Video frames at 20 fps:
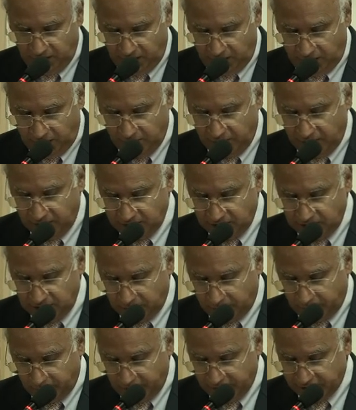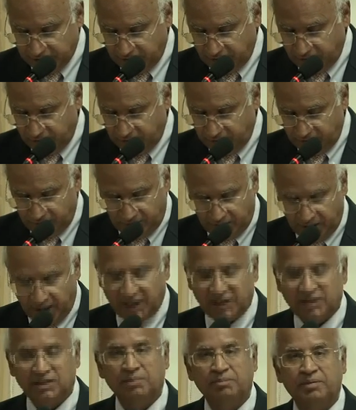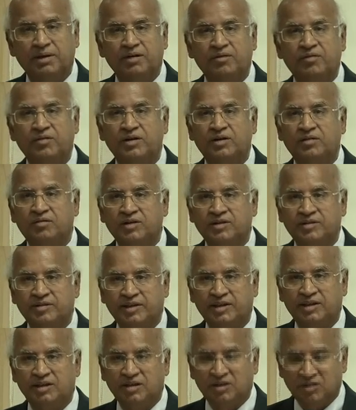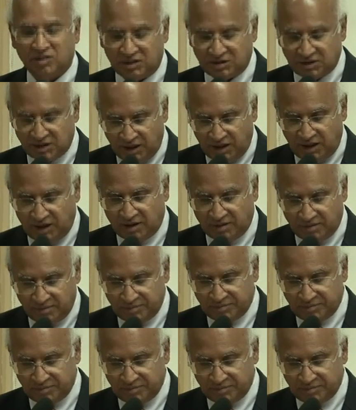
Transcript: Imagine the productivity if they had the benefit of a training or a skilling.